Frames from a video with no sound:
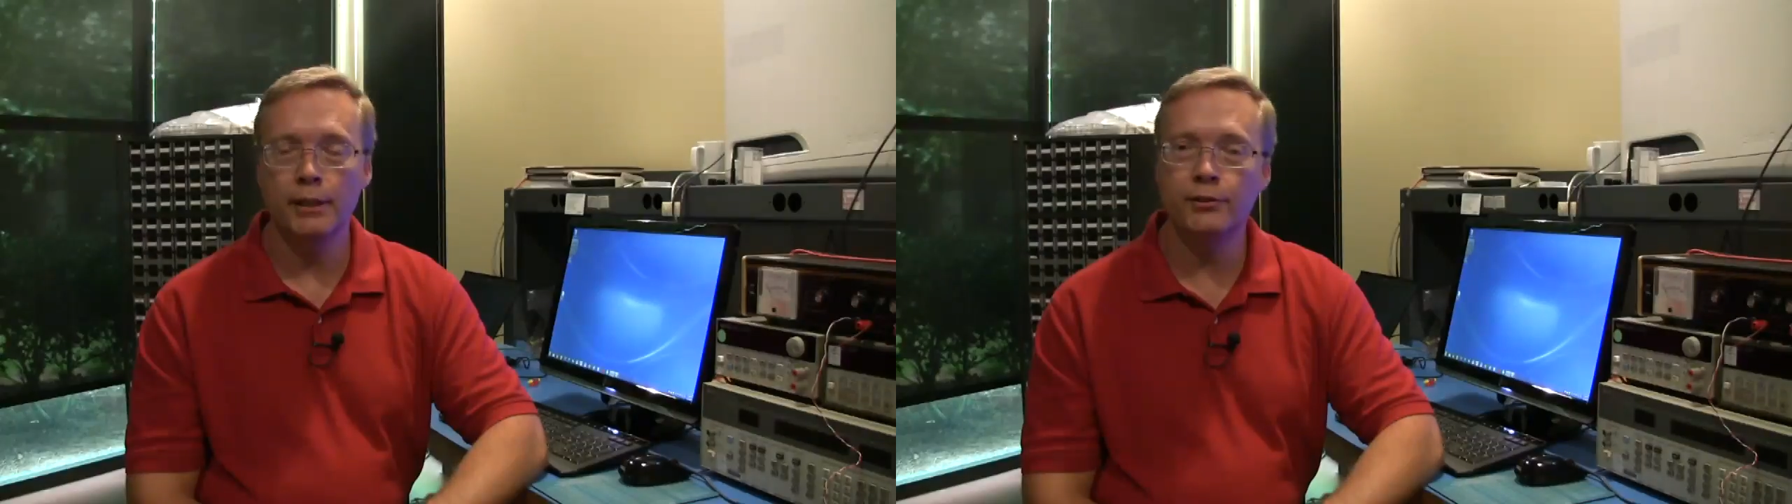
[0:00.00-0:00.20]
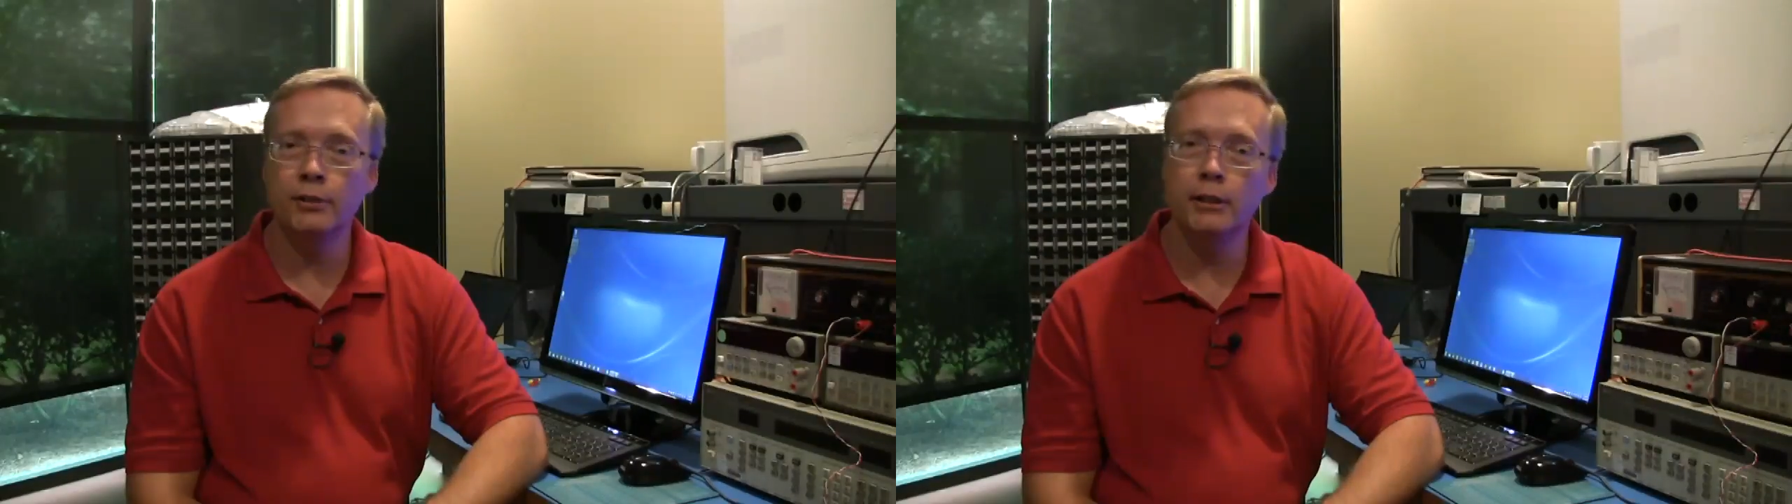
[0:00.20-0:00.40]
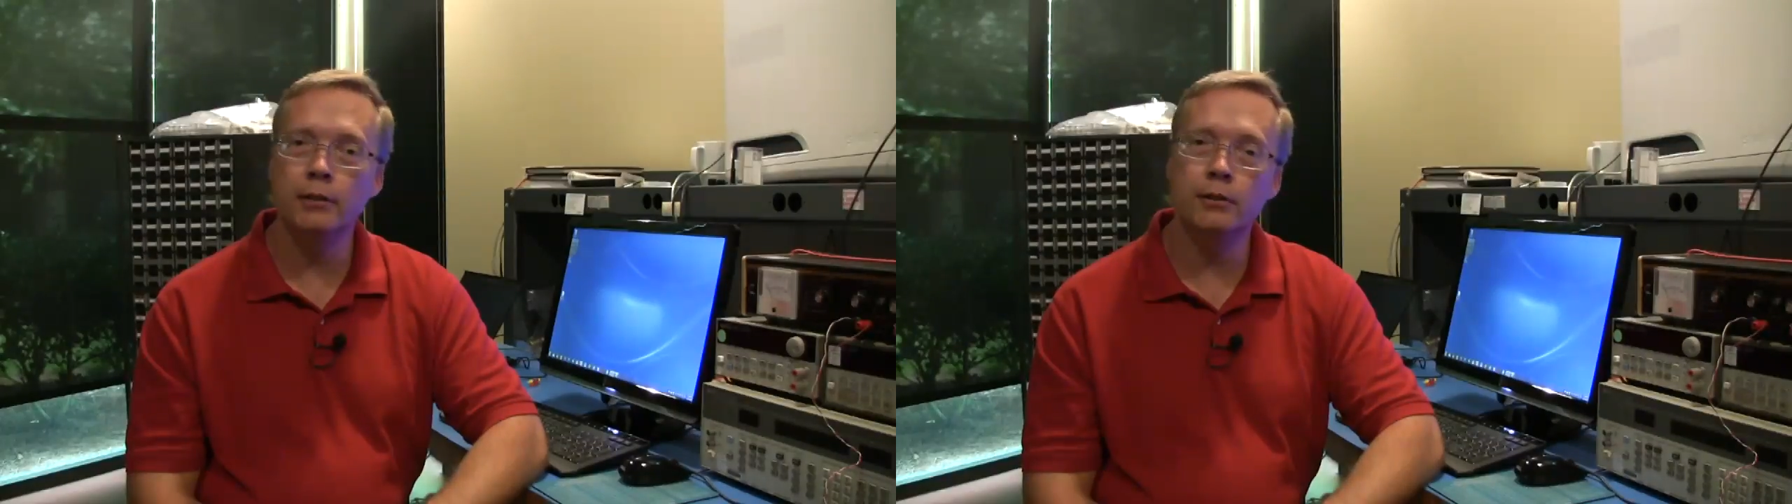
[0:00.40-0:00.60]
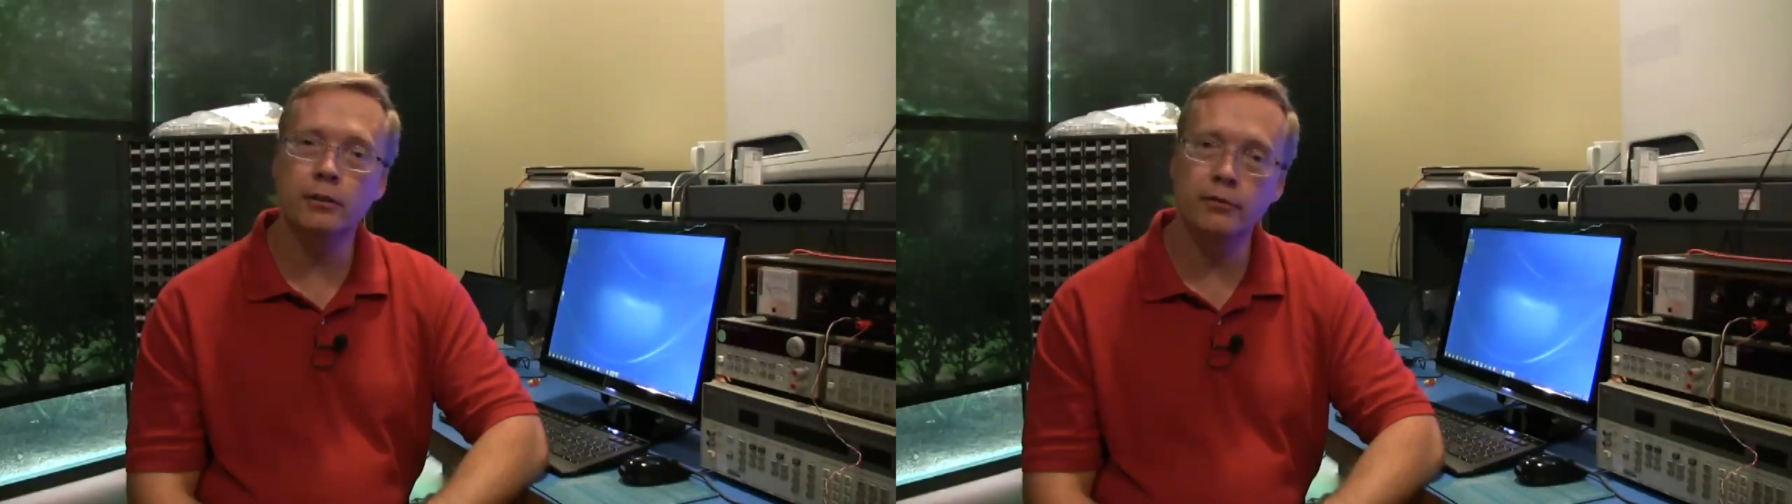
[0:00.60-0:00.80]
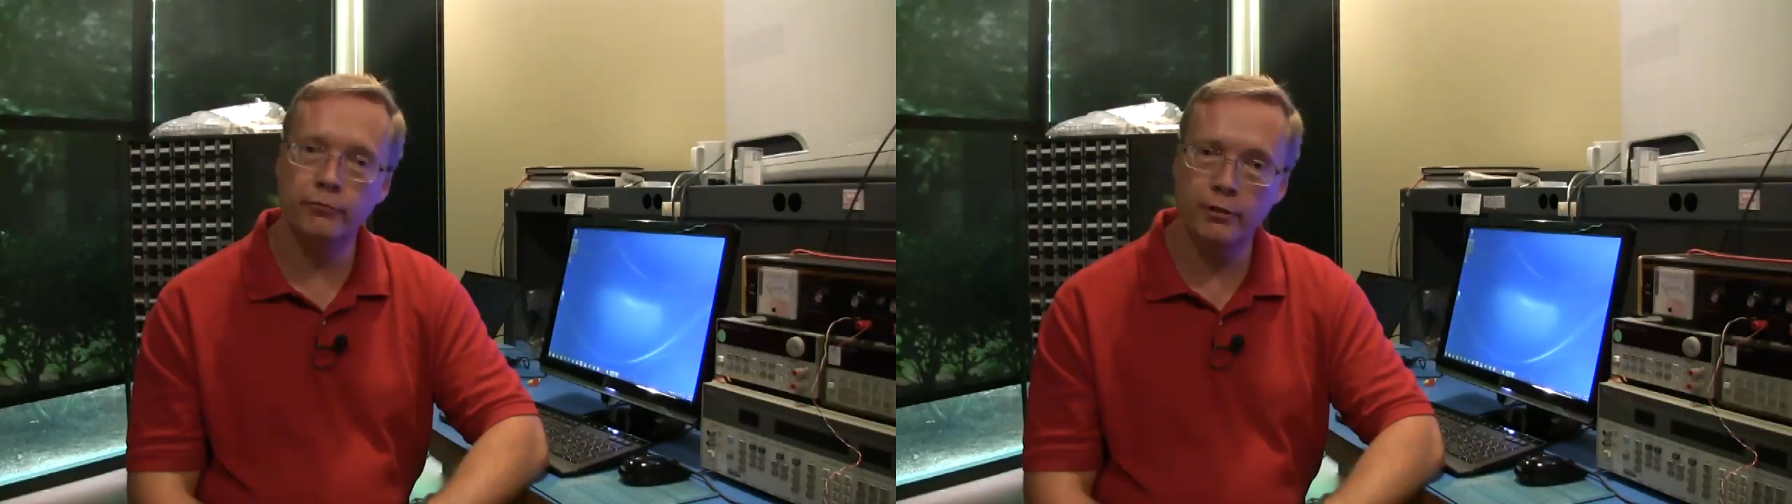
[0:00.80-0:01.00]
is needed to
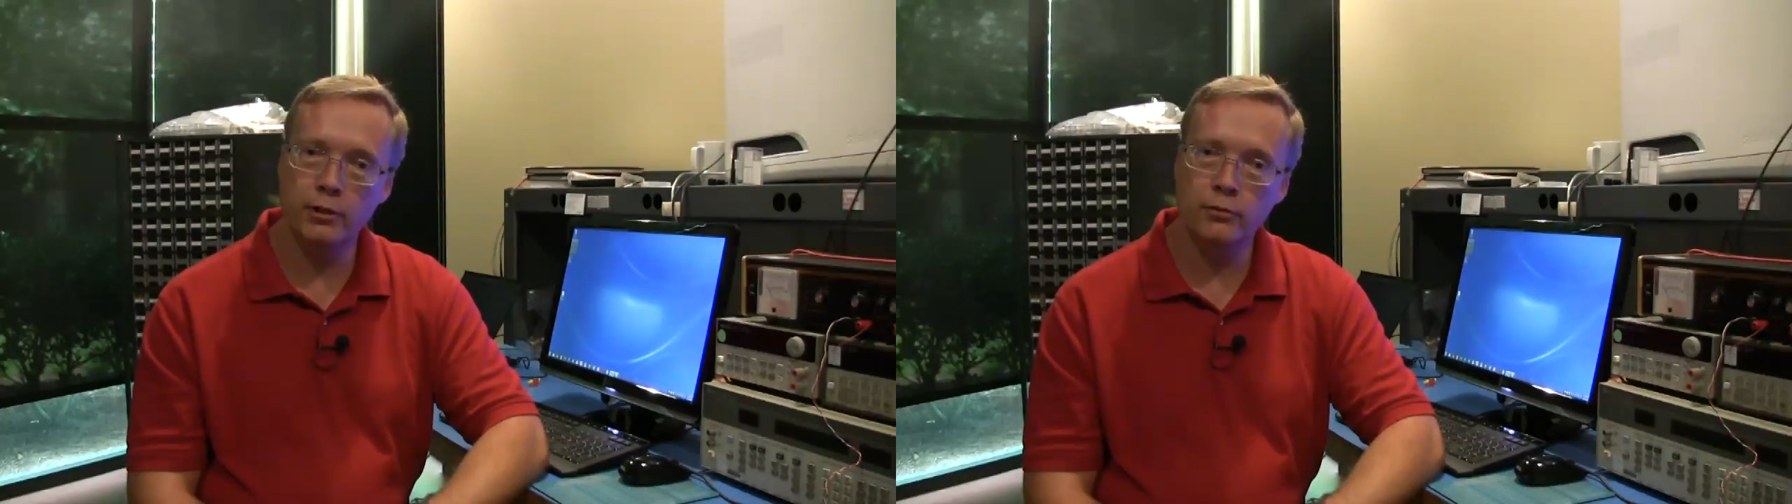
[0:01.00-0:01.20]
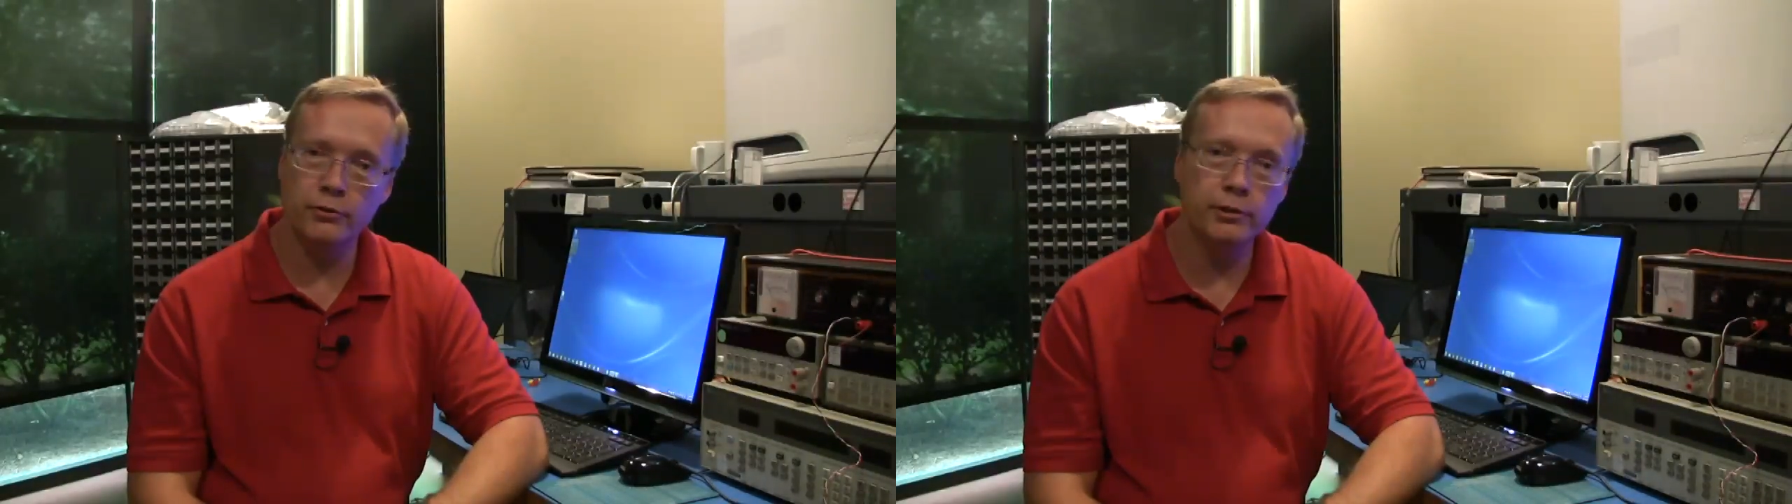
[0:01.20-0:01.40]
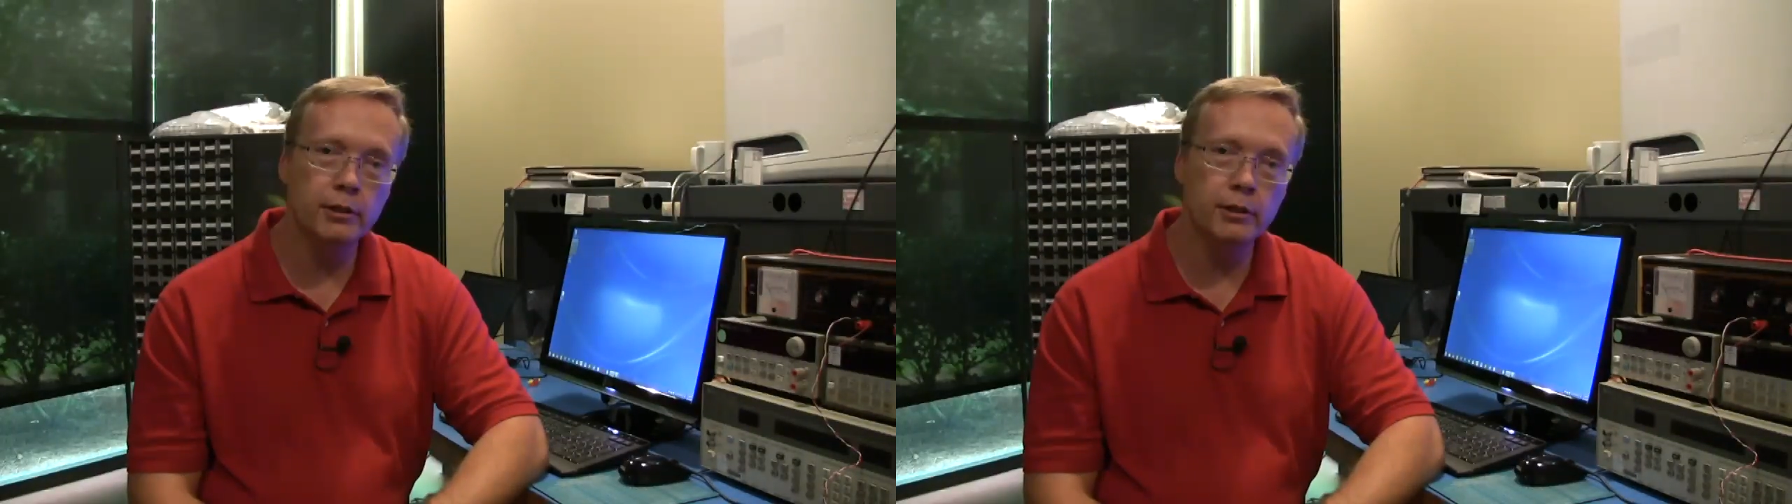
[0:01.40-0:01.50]
configure the